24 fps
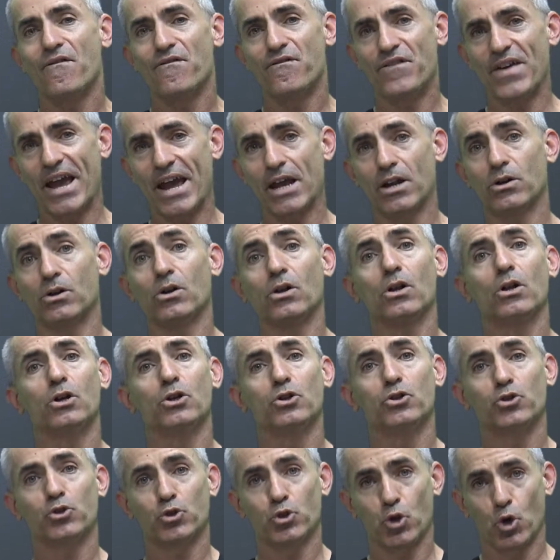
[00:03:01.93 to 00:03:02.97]
fatal
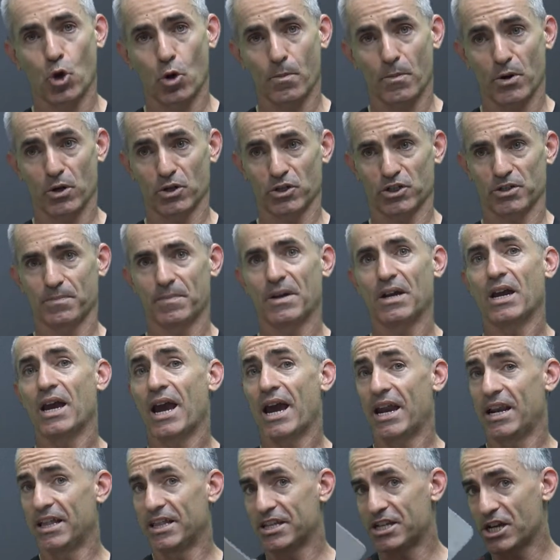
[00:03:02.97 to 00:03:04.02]
tumors.
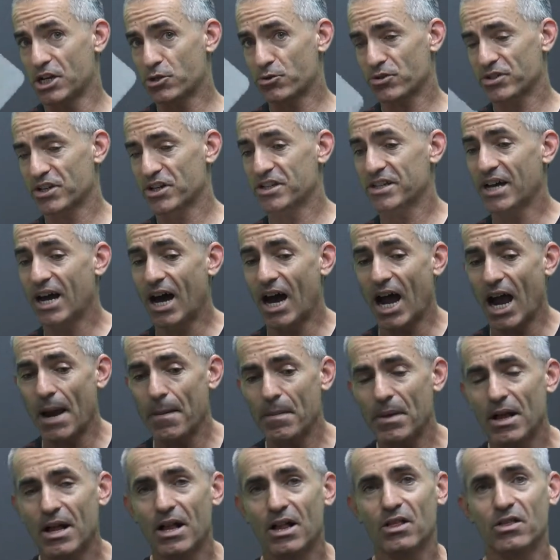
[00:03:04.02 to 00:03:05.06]
And in the interest of
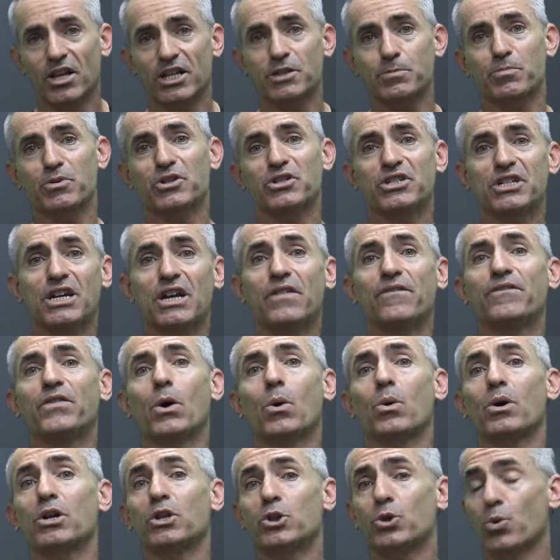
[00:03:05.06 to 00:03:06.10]
time, let's proceed
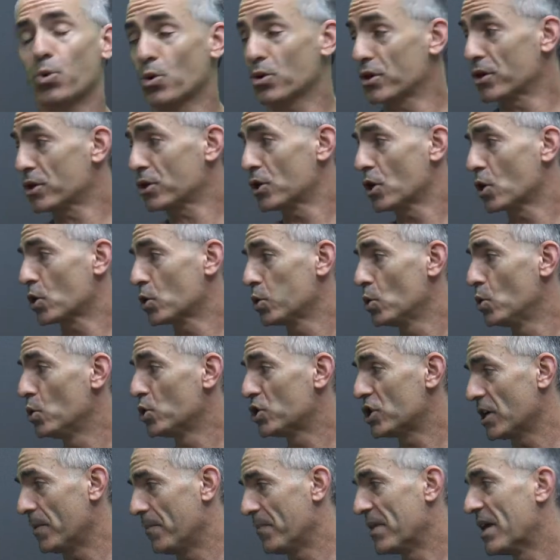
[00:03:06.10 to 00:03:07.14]
forward to their
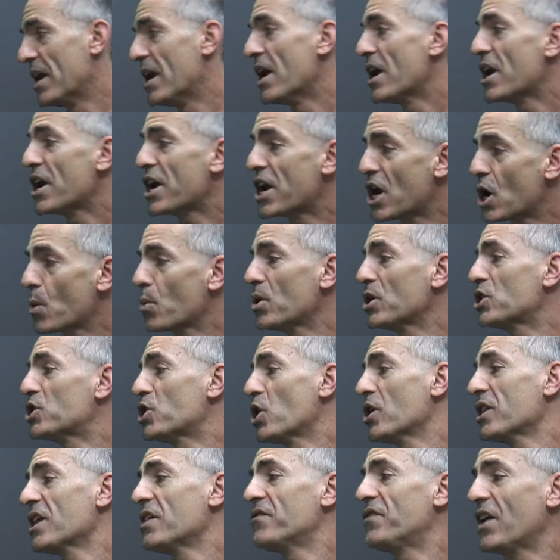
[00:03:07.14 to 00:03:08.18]
conclusion. Here we
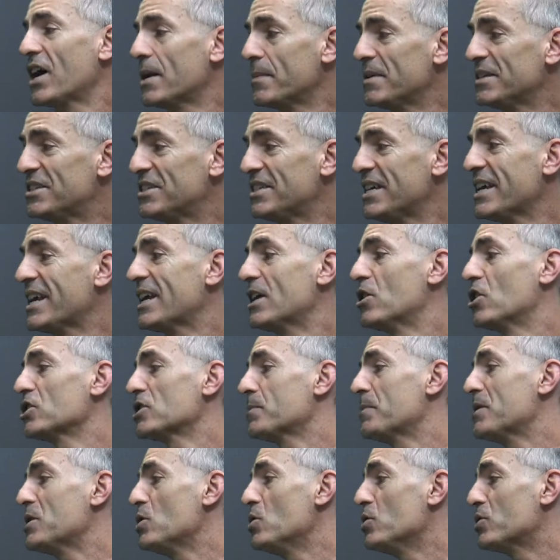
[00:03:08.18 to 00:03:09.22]
show that vitamin C can also
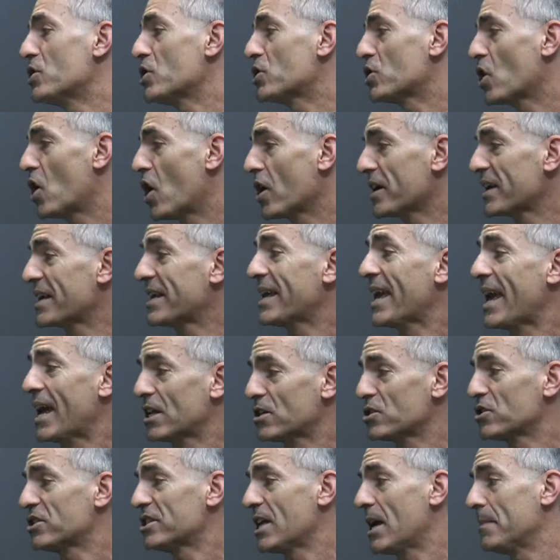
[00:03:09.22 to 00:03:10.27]
be used to target
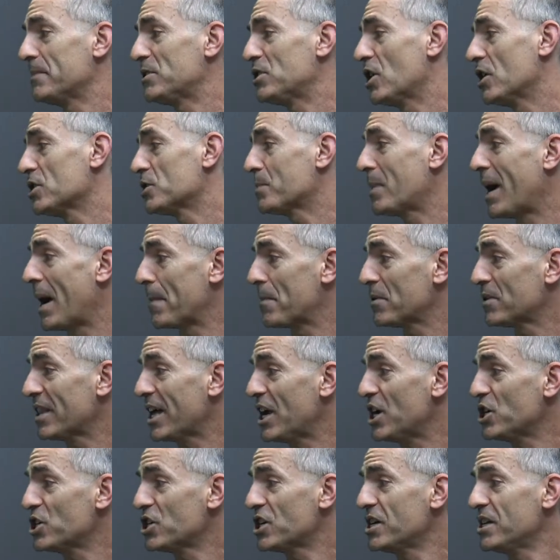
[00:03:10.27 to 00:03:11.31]
cancer stem cells
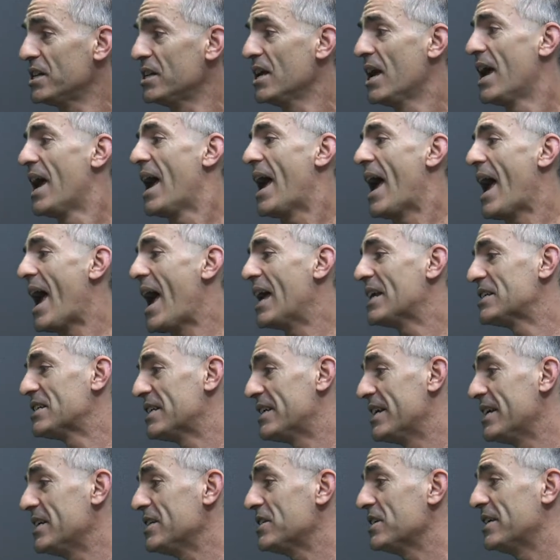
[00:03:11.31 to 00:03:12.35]
population as it
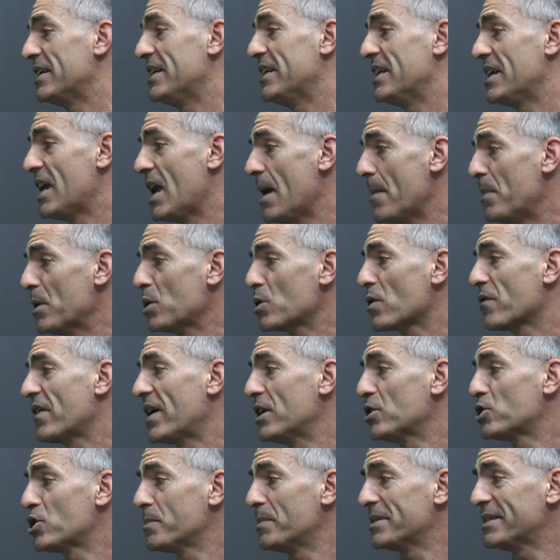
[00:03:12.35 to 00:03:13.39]
is an inhibitor of
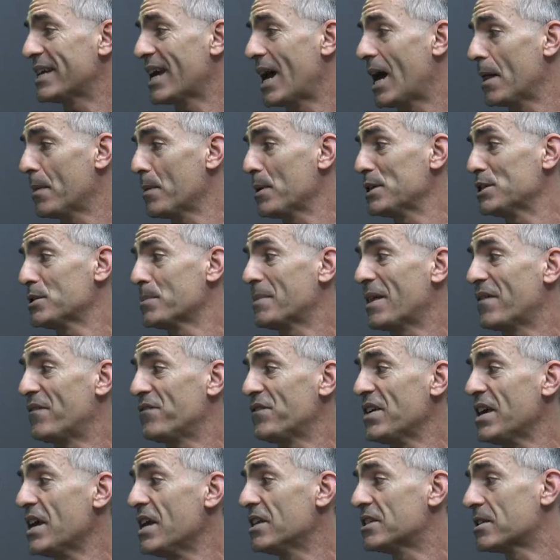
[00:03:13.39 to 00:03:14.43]
energy metabolism that
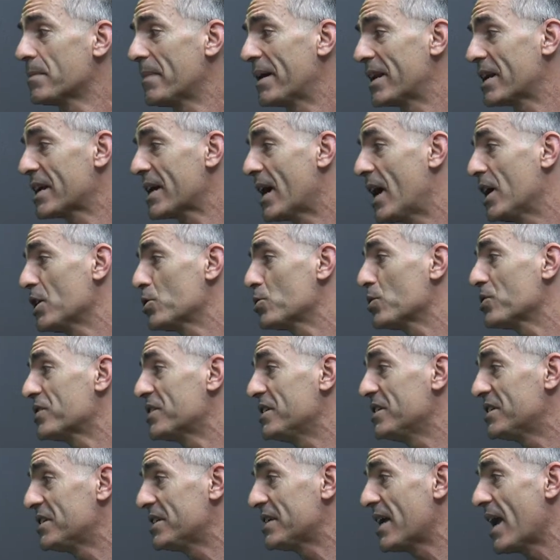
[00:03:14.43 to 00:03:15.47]
feeds the mitochondrial
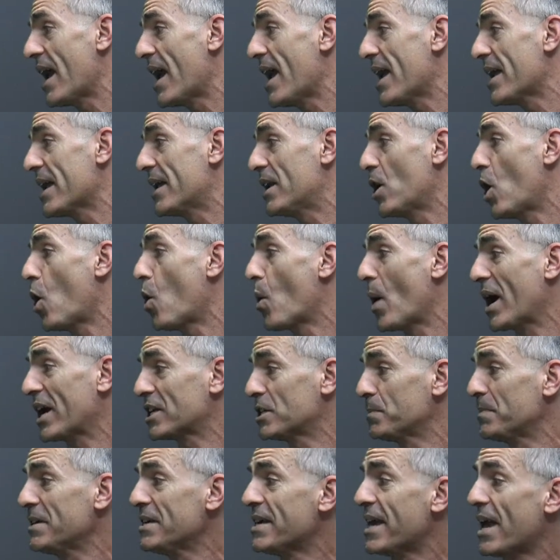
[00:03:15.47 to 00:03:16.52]
TCA and
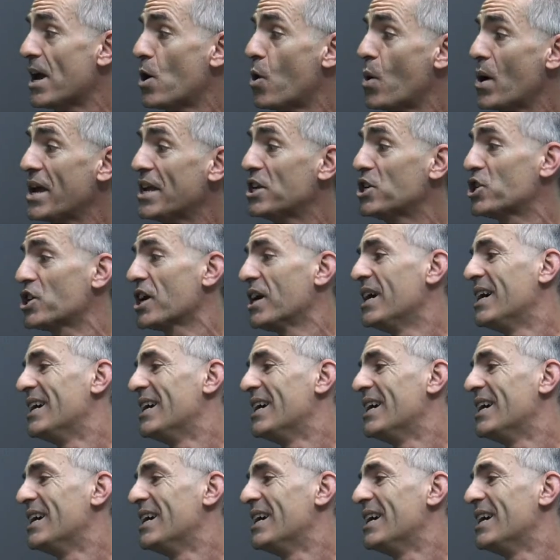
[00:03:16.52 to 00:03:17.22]
OXPHOS